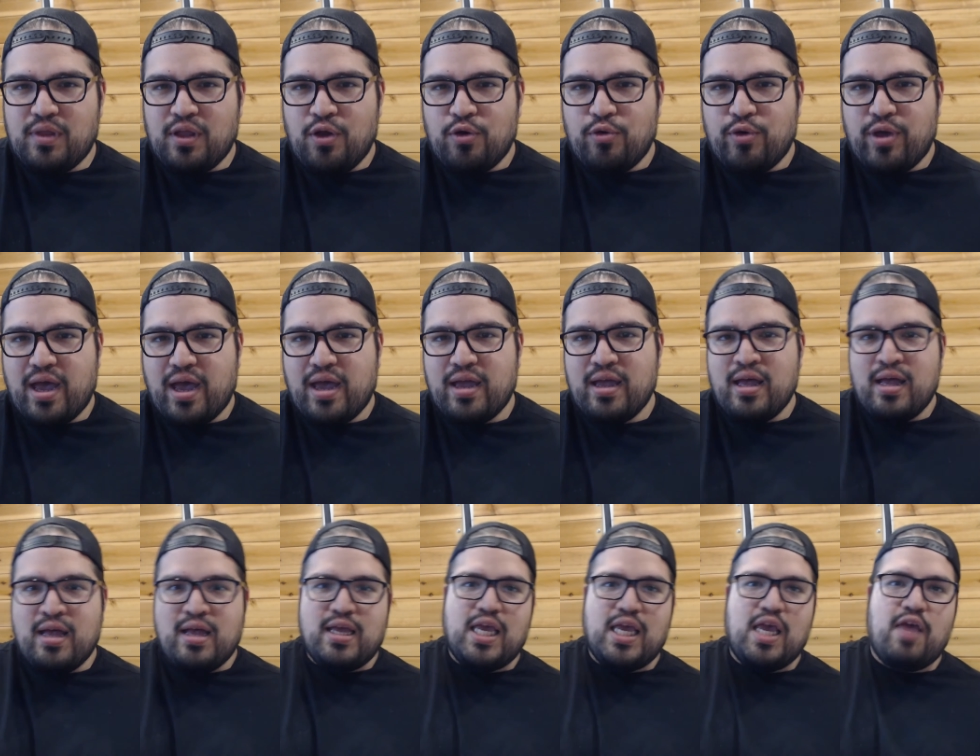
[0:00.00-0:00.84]
Okay,
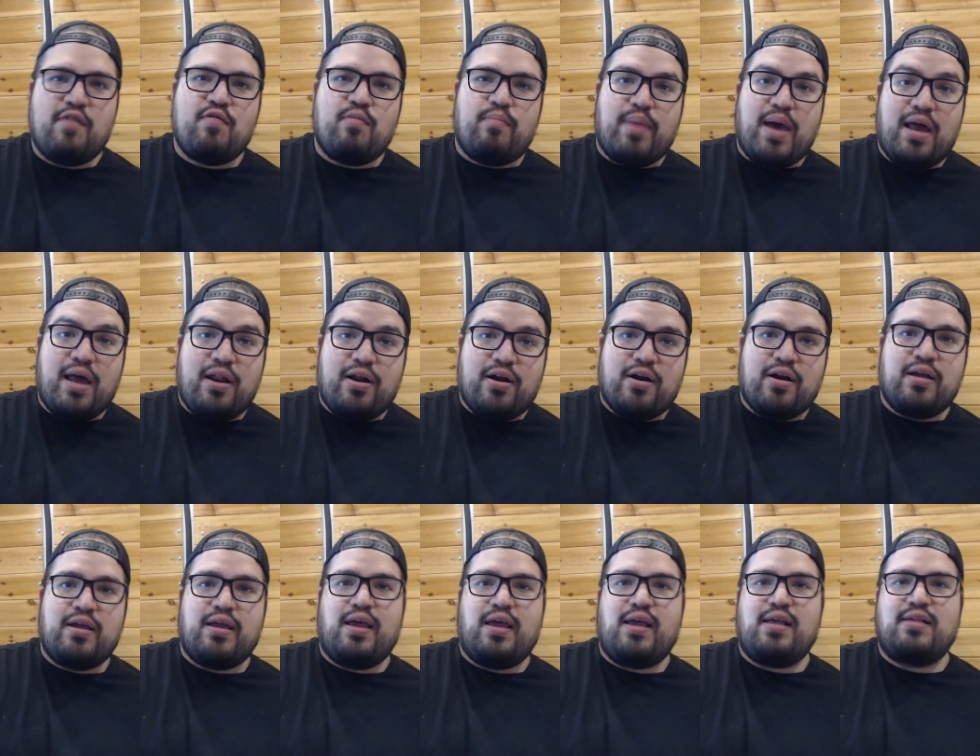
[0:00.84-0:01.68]
even better
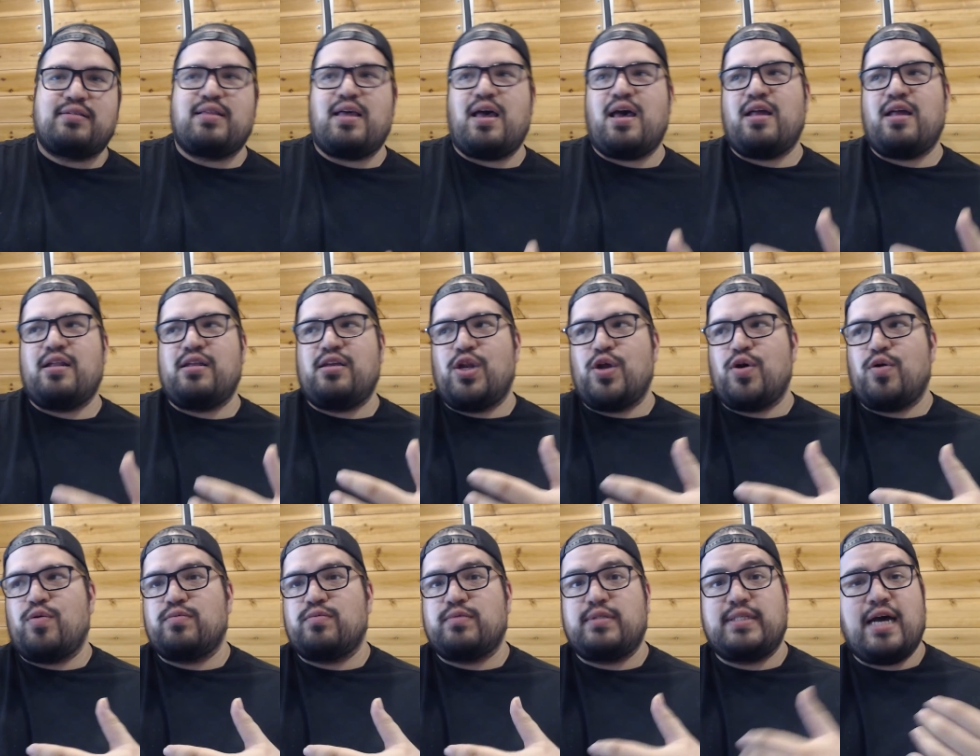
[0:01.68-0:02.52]
is that,
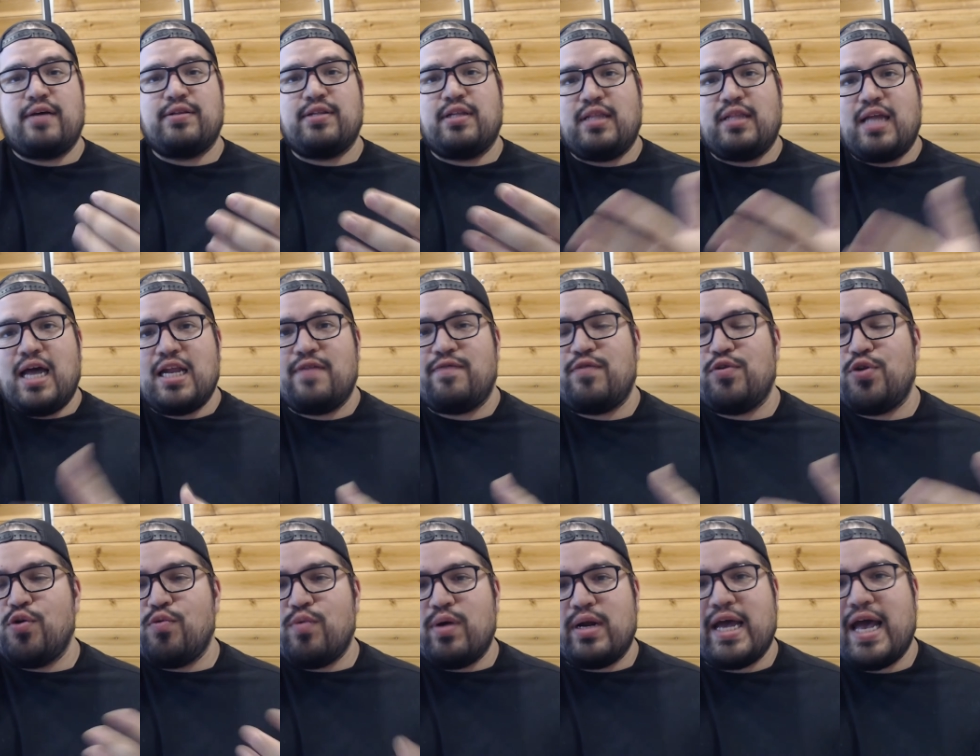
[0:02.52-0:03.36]
down the line, if you
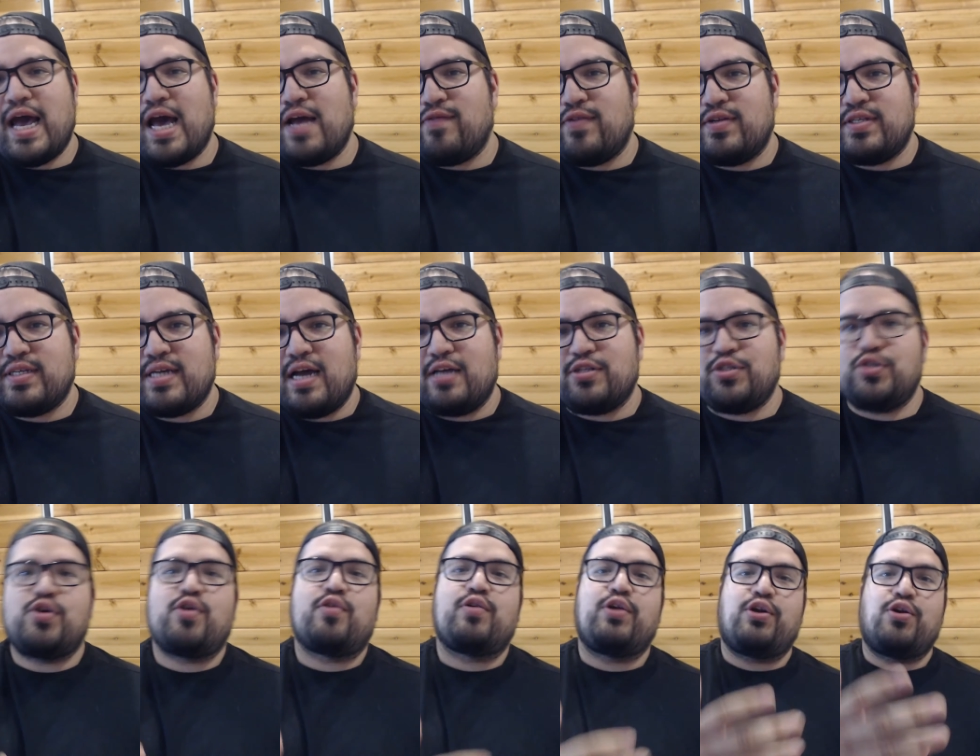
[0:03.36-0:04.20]
do want to advertise,
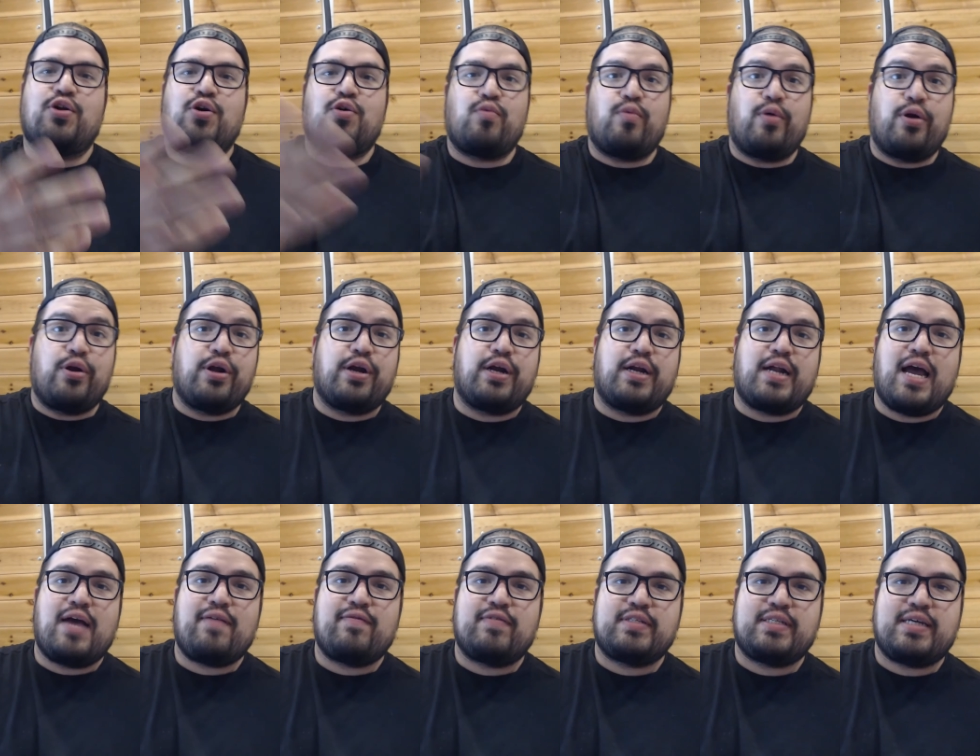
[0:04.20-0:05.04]
you already know where you're going
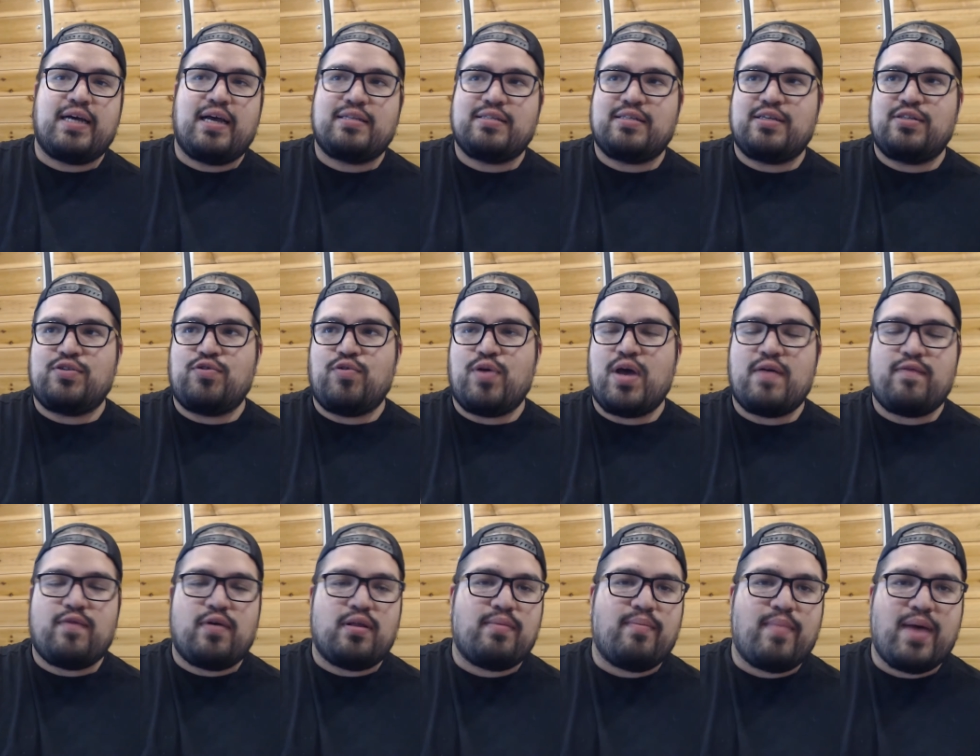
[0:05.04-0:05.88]
to advertise because you
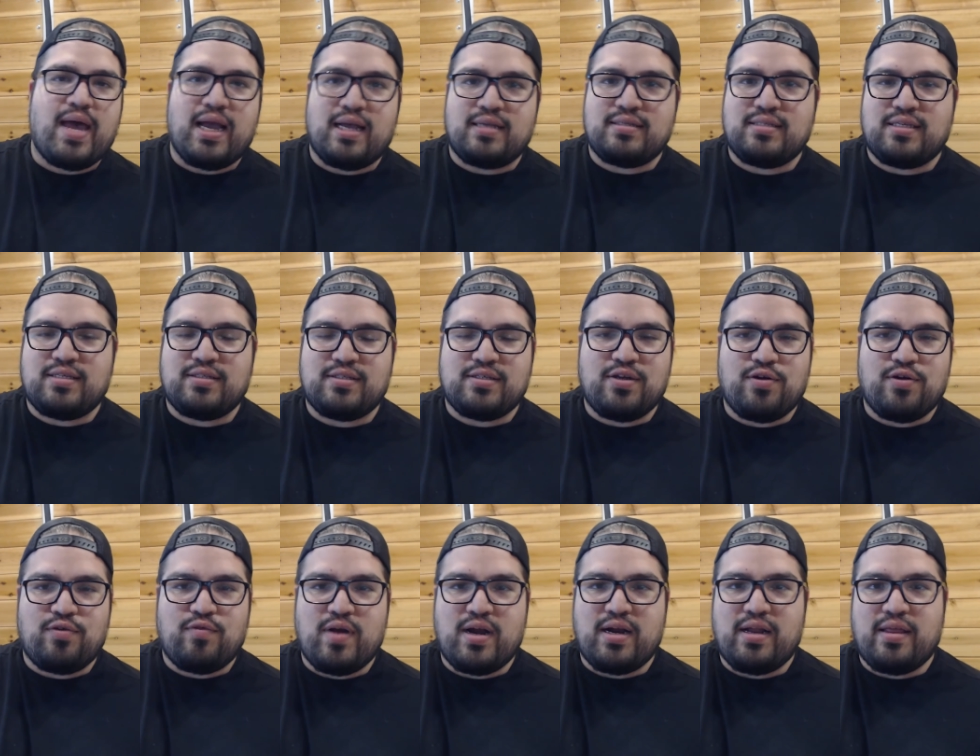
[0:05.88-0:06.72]
have all the magazines
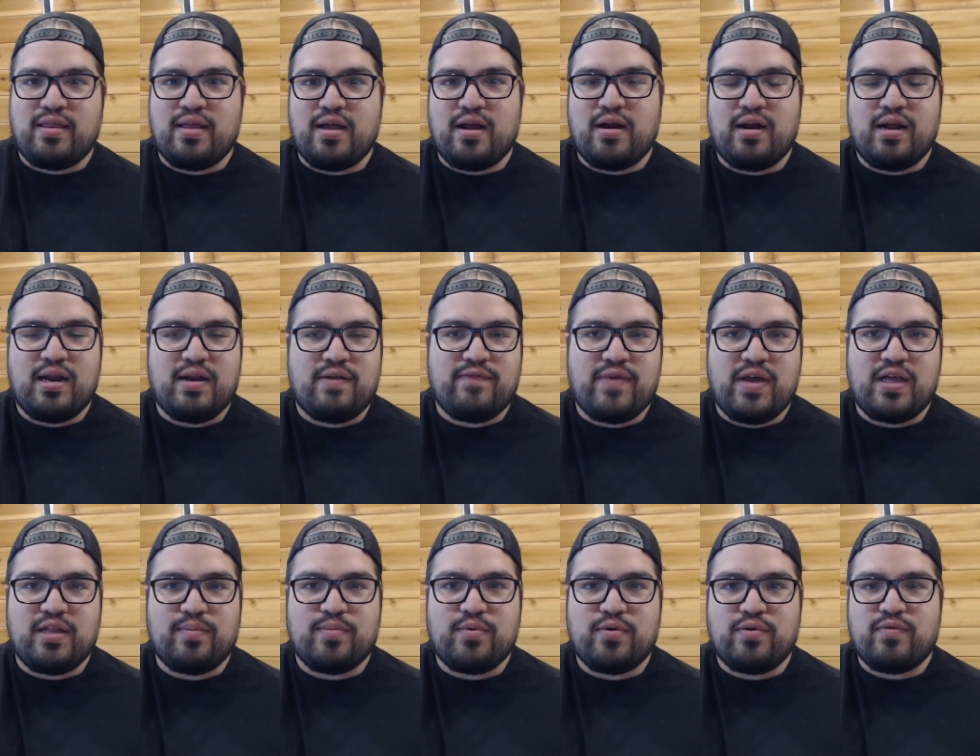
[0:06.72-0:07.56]
already there and
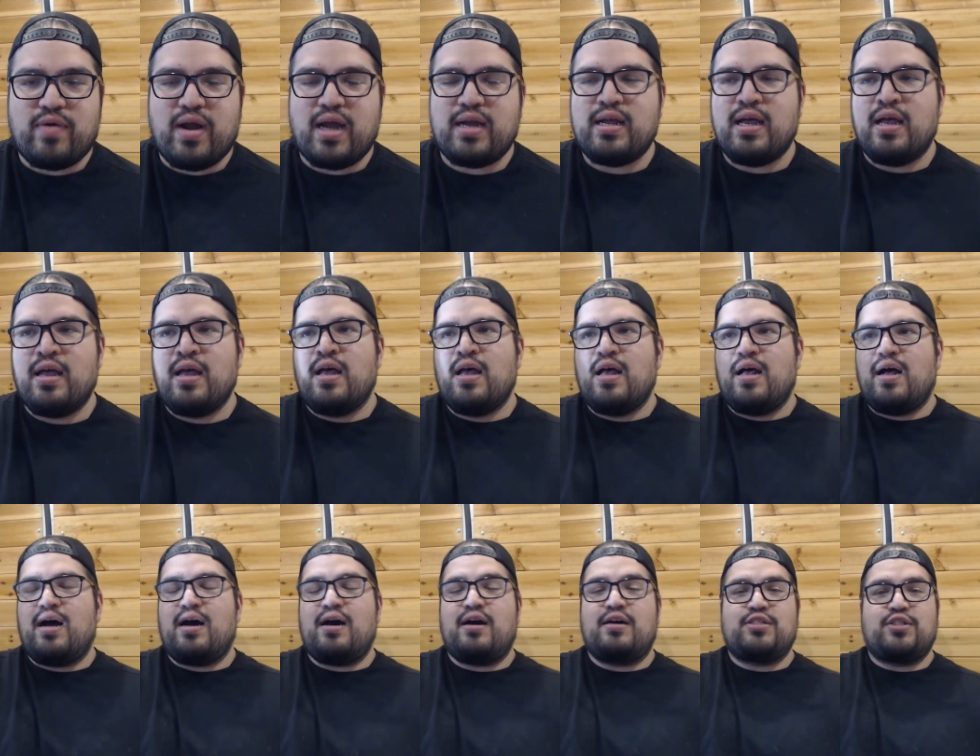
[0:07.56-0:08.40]
available, right?
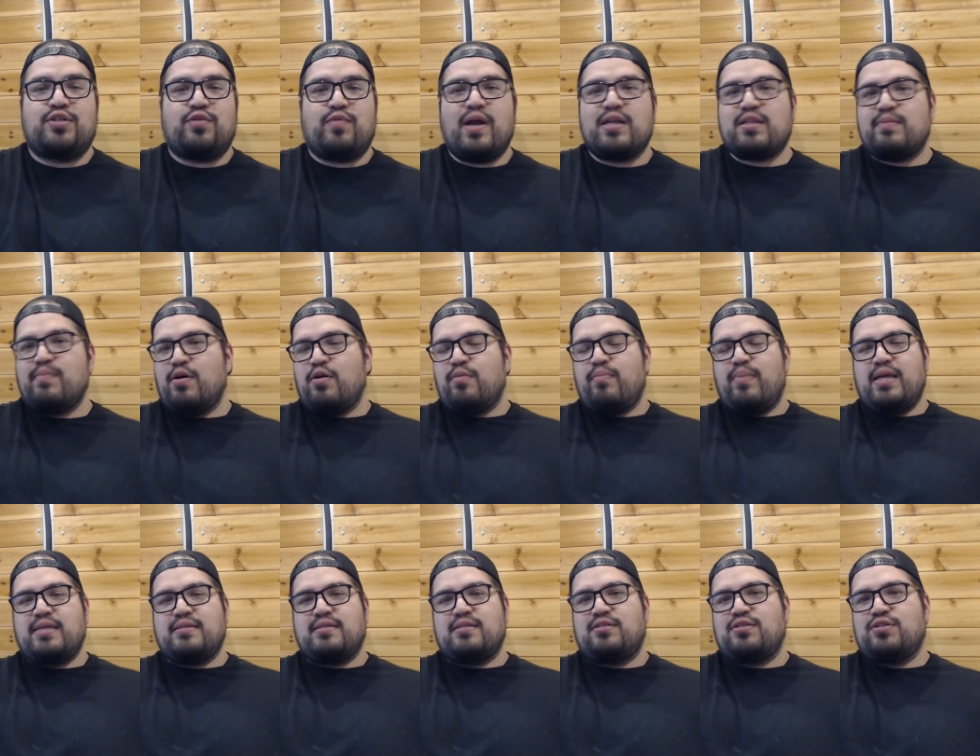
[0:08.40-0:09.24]
Direct mail
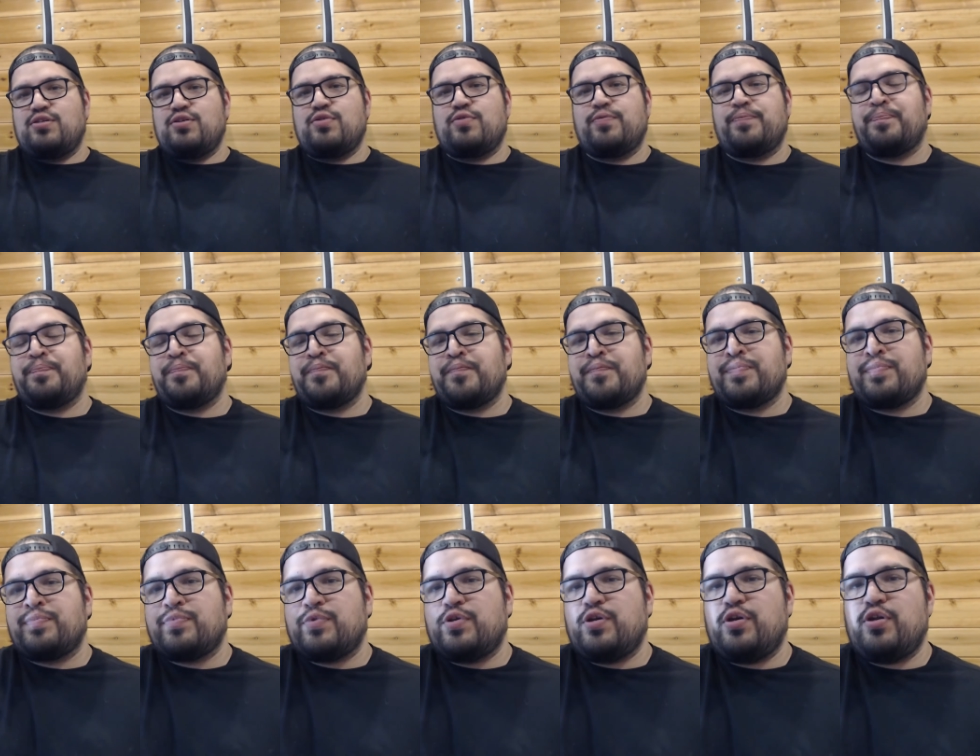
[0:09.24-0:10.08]
pieces too.
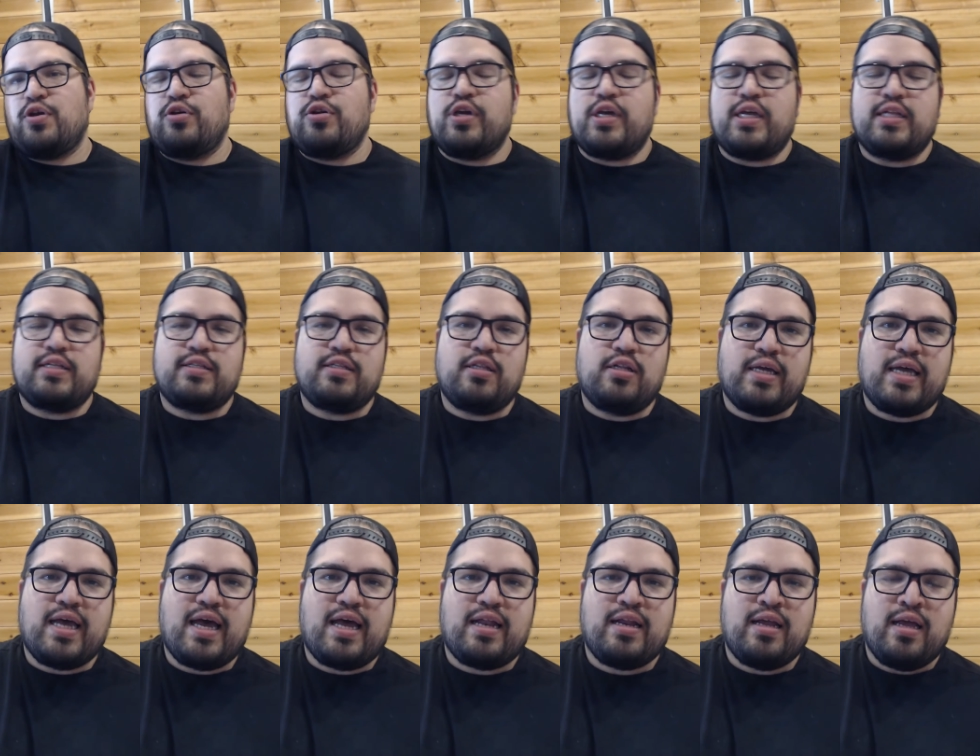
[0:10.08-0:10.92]
You can look
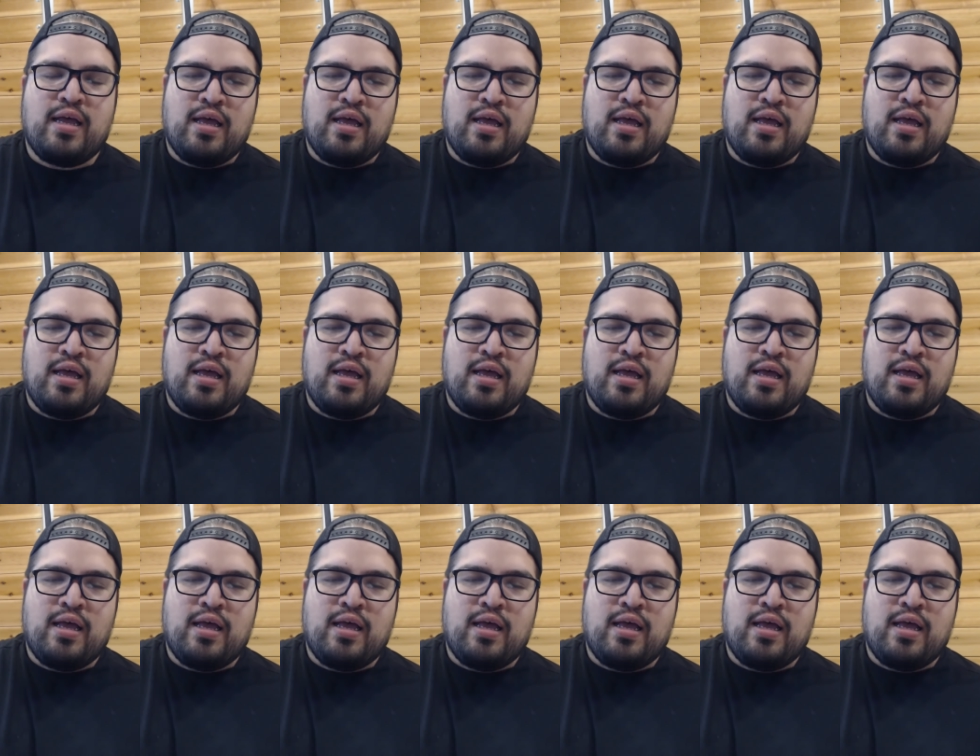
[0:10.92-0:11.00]
at